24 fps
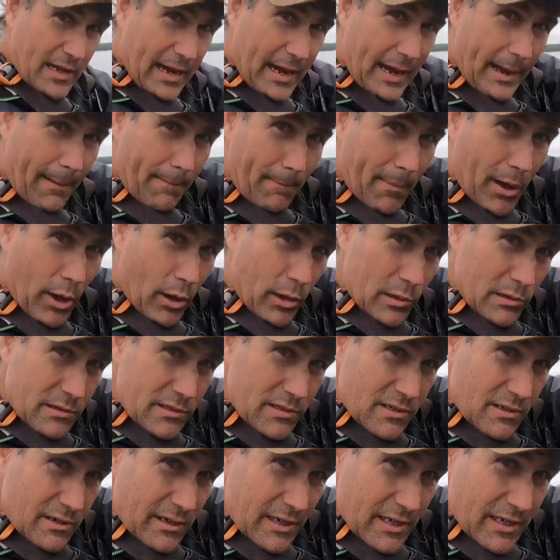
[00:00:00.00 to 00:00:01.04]
the
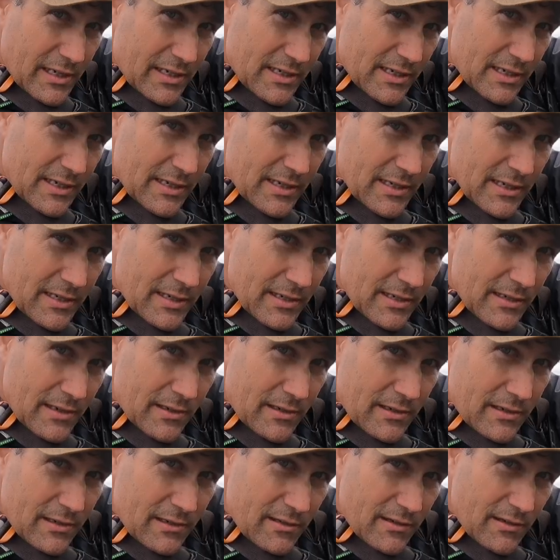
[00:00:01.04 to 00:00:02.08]
eyeballs on it.
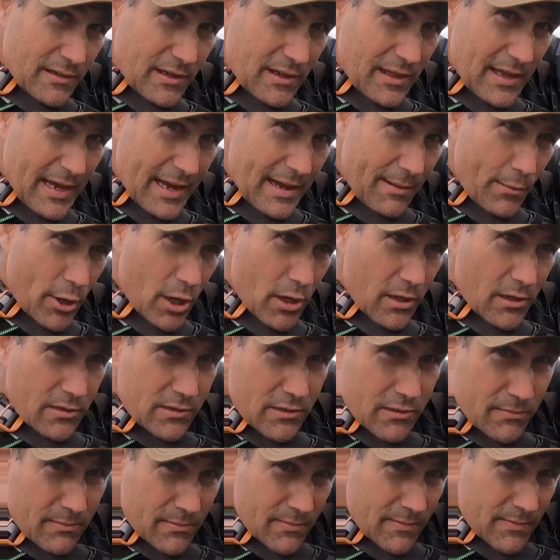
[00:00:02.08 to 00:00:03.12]
See the
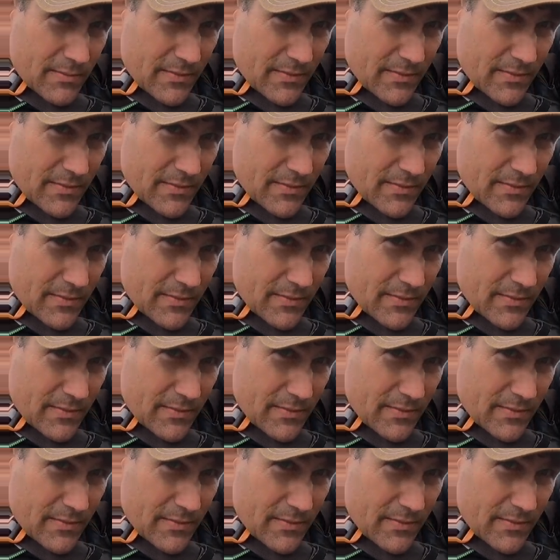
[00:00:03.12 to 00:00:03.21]
eyeballs?